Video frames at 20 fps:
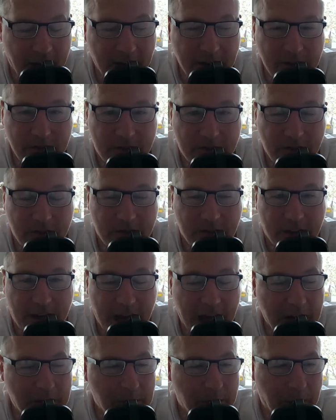Ange doesn't
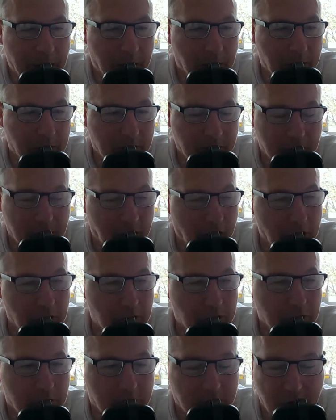care about
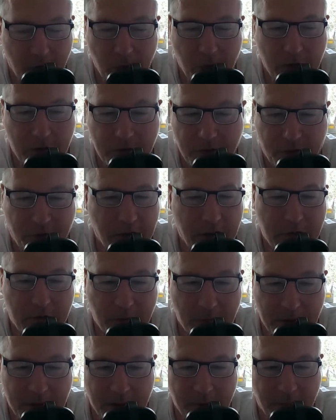100, 200,
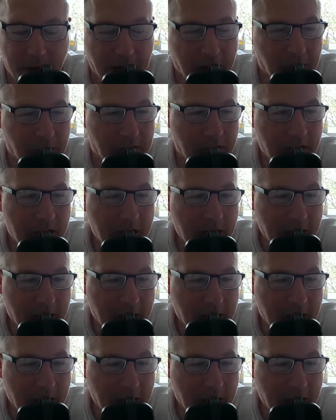300 million pound.